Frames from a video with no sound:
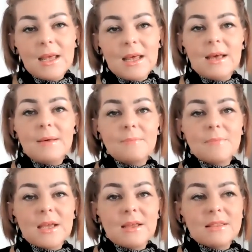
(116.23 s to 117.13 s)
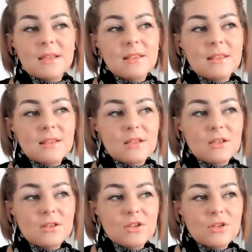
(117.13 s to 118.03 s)
and that
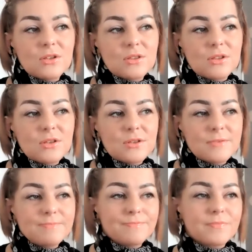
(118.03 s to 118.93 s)
the